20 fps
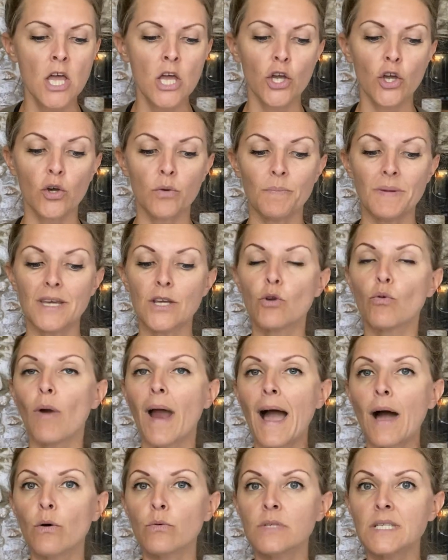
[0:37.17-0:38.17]
Could be
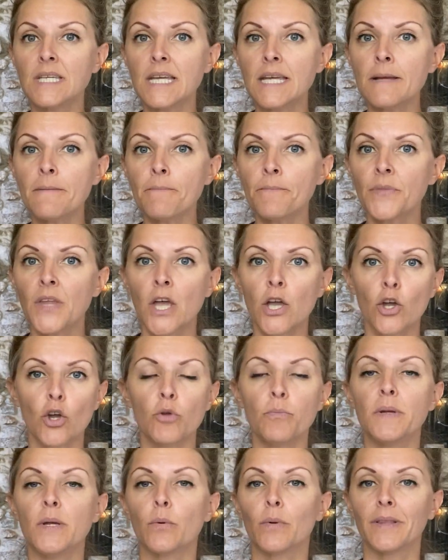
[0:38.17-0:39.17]
grounding, could
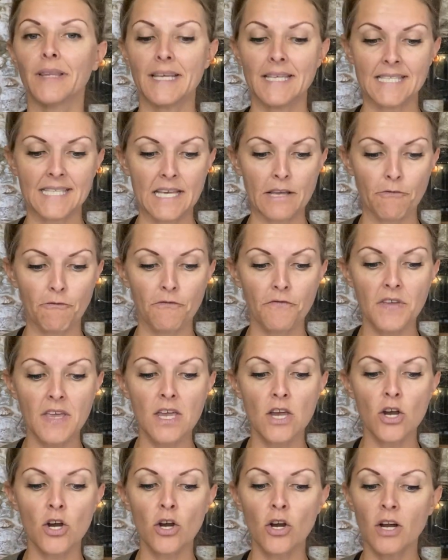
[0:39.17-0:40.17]
be releasing
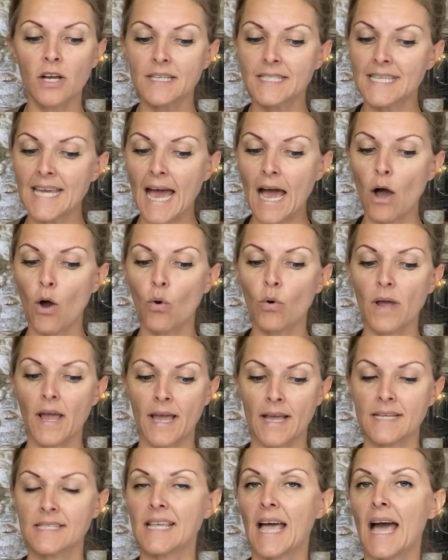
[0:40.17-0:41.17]
fear, doubt,
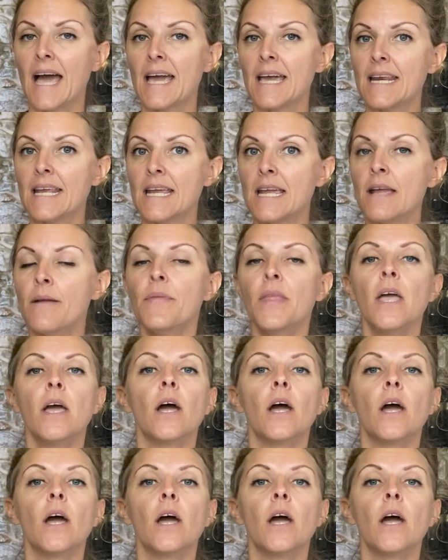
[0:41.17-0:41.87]
anxiety,